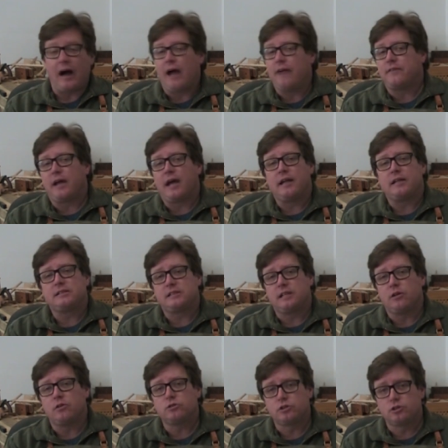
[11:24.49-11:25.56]
I haven't had a
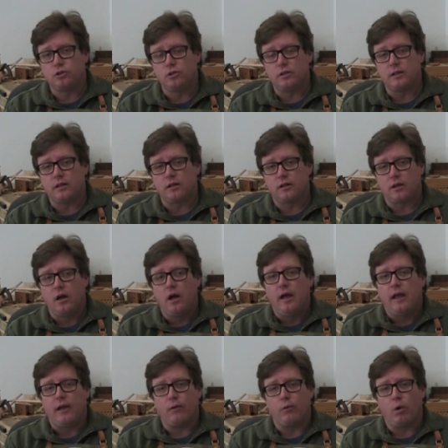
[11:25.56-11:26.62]
single student
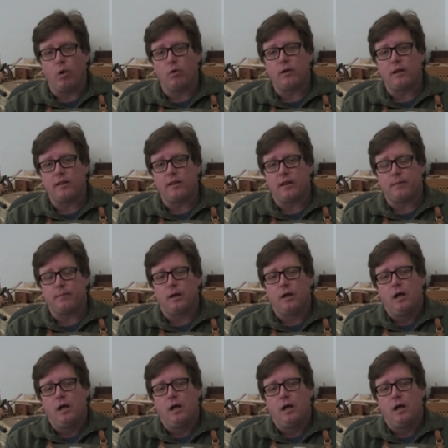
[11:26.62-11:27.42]
enrolled in them.